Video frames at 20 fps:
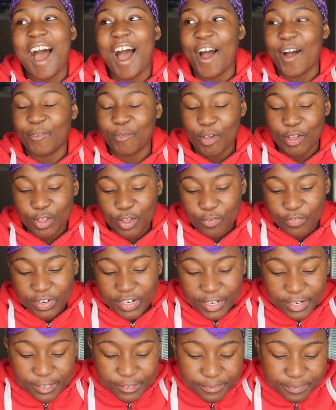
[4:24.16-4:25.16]
I walked over
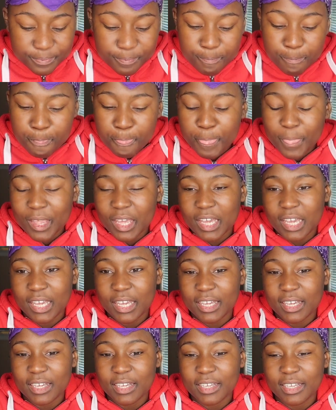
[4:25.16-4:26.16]
there,
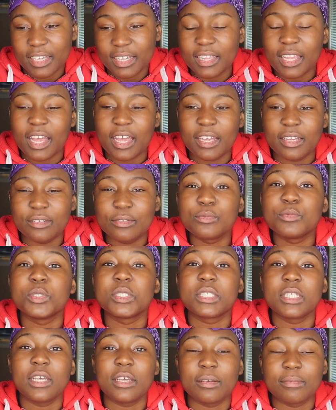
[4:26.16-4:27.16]
and he like,
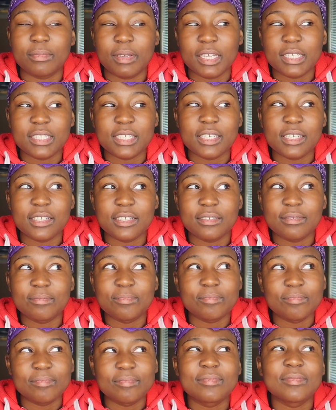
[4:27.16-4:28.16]
what's up? I
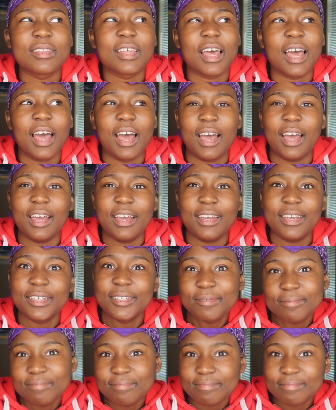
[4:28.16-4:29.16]
said,
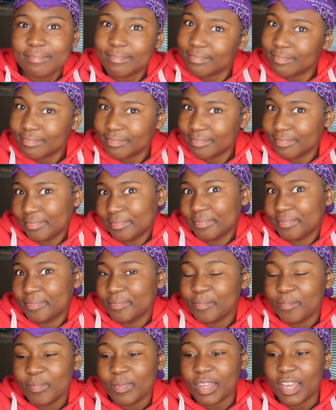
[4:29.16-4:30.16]
hi.
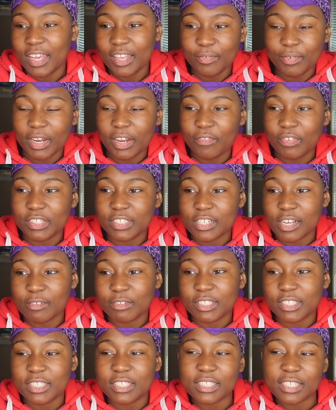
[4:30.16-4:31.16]
Anyway, they finished the
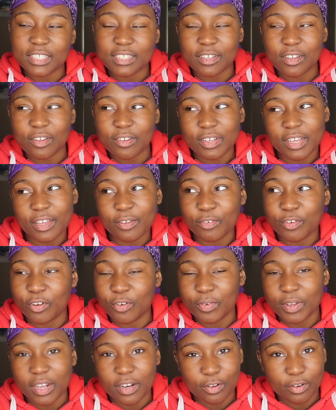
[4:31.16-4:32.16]
house and I said, okay,
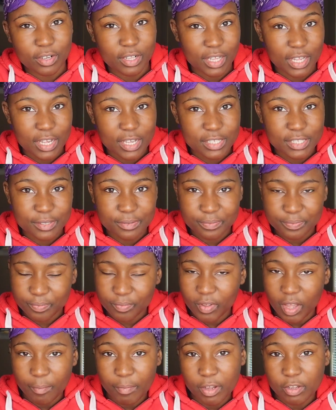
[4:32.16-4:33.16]
girl, we gotta go to class.
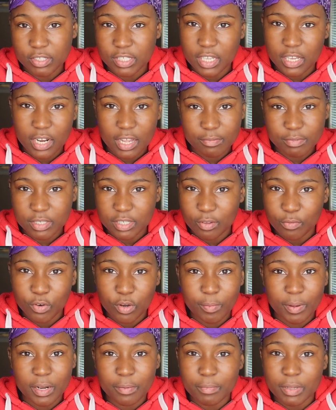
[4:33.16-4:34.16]
I'm not gonna say names because I
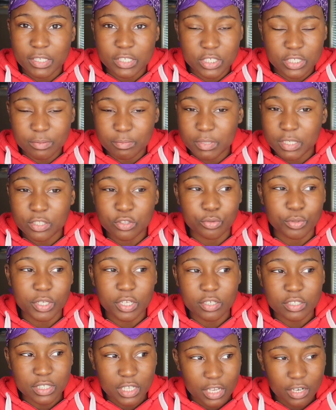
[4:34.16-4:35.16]
don't want nobody messaging me 3
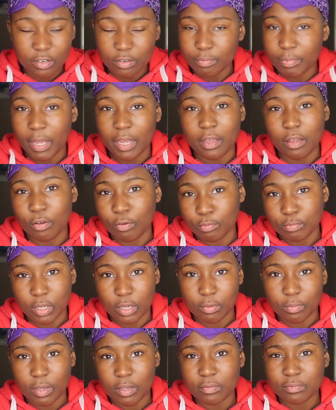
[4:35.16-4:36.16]
years later back home
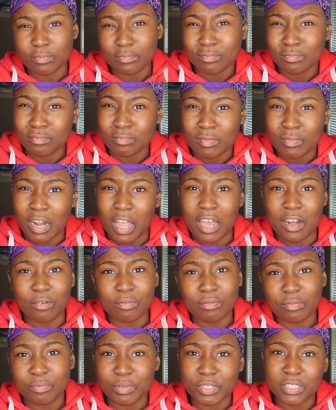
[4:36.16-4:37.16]
talking about, I
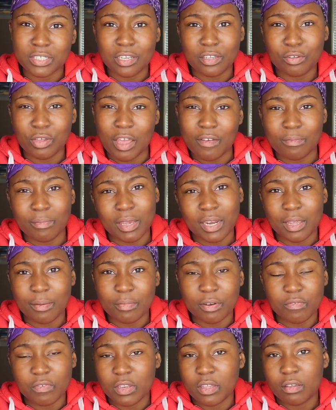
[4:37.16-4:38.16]
don't appreciate you having my
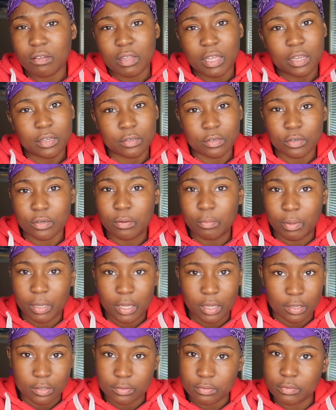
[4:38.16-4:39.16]
name in the video. Like, girl,
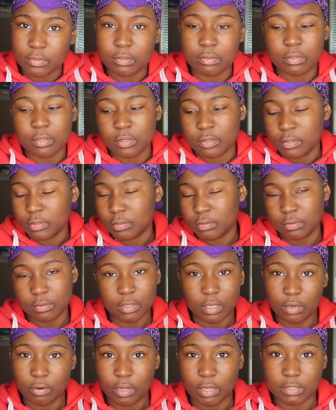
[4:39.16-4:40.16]
bye. I don't
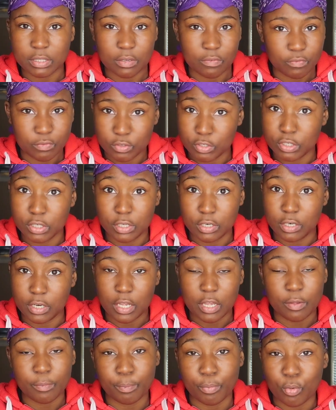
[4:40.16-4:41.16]
have time for none of
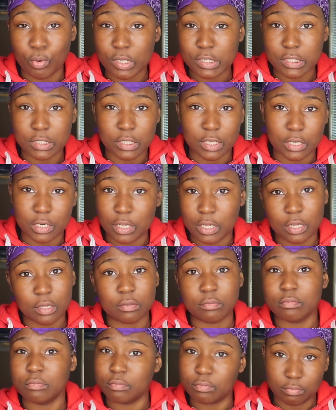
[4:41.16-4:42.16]
that. Boys, none of
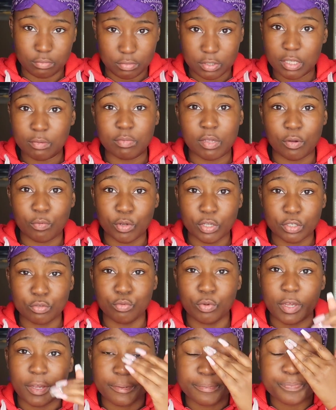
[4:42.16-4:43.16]
that. Keep that where
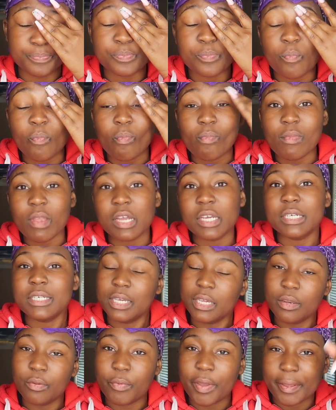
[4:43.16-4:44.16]
you at.
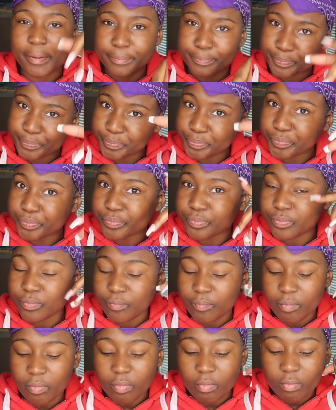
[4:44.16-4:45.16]
Anyway,
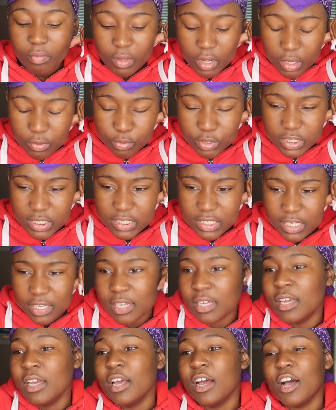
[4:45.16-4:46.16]
what was I
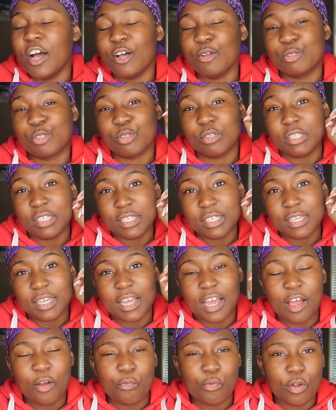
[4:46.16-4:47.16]
saying? Oh, so then
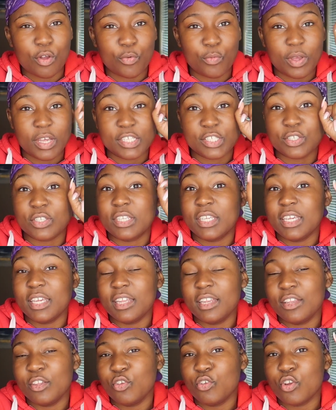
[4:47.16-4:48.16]
I walk away. So
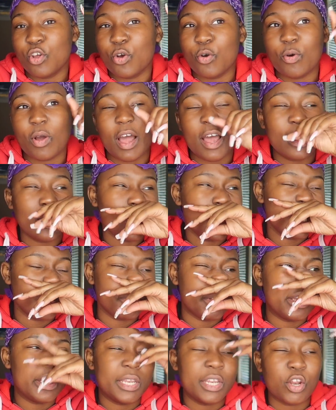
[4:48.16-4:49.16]
then, you know, I end
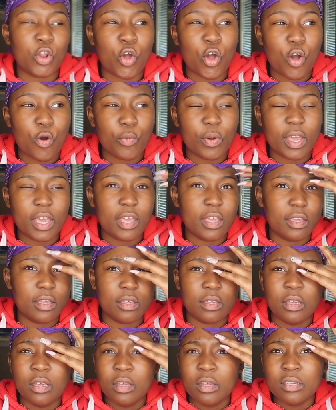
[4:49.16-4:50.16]
up getting in the
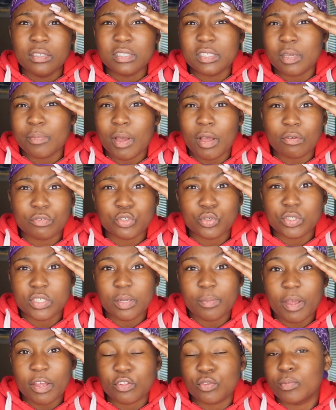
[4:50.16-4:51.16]
hallway. Somehow I was going
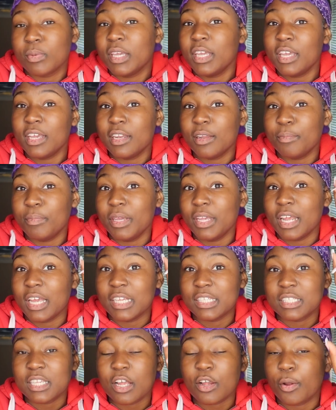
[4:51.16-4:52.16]
to the bathroom and he ended up being
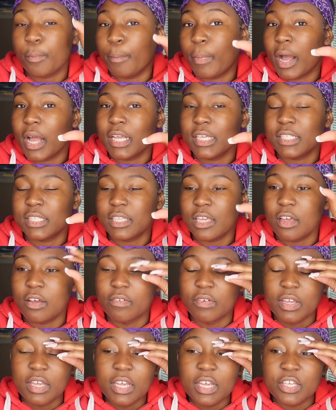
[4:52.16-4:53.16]
at his locker by
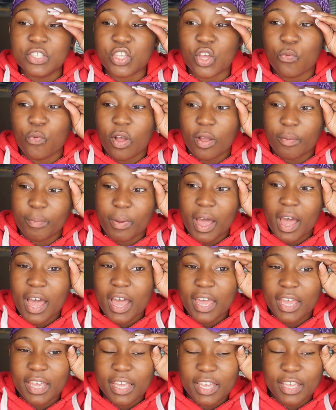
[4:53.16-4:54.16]
himself. So I walk
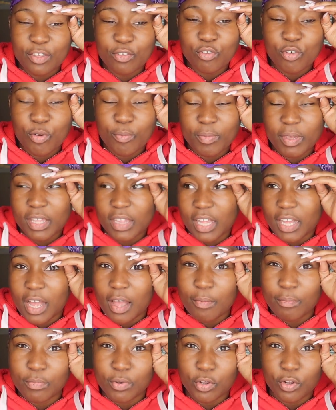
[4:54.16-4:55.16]
by and you know me, like,
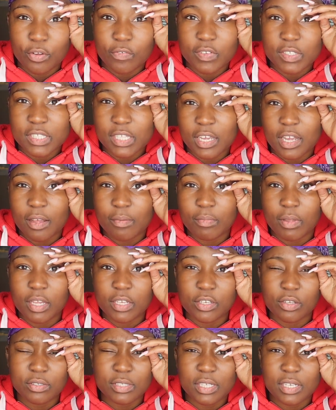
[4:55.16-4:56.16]
I'm nervous. Like, I'm
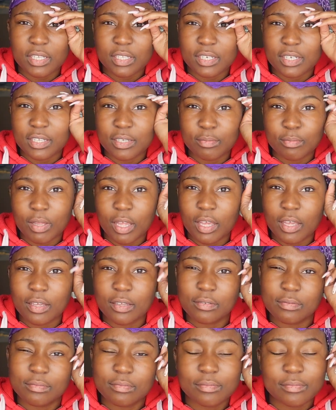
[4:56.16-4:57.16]
like, don't say nothing, man.
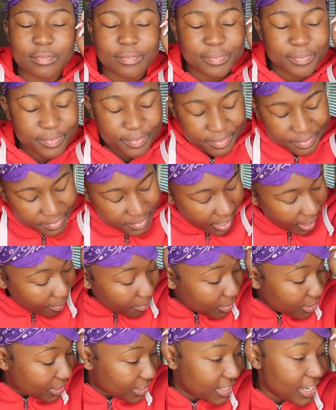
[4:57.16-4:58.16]
Like,
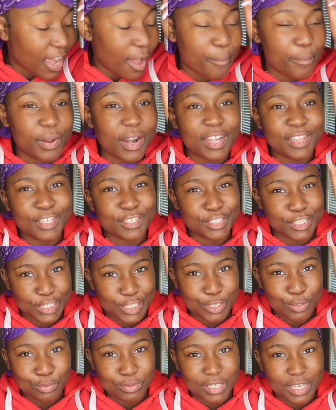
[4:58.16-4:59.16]
I'm looking down, but I looked
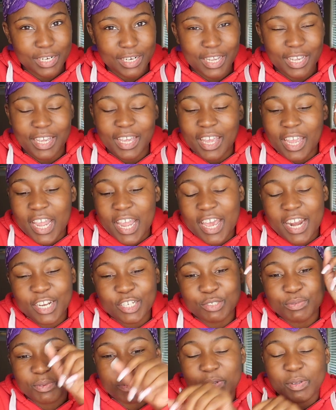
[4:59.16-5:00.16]
cute that day. And
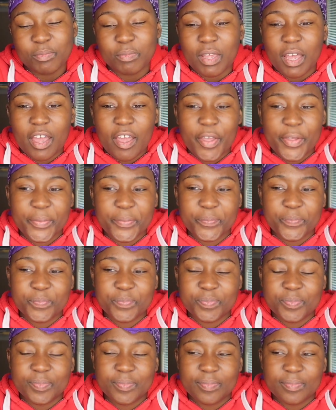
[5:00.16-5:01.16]
I just remember him like,
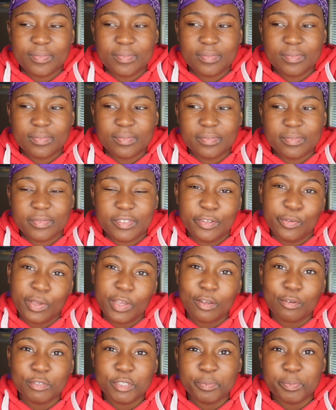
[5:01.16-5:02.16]
you
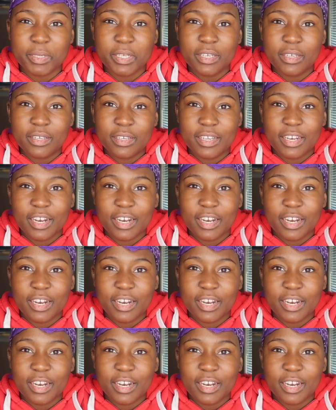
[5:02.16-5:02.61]
ain't gonna speak?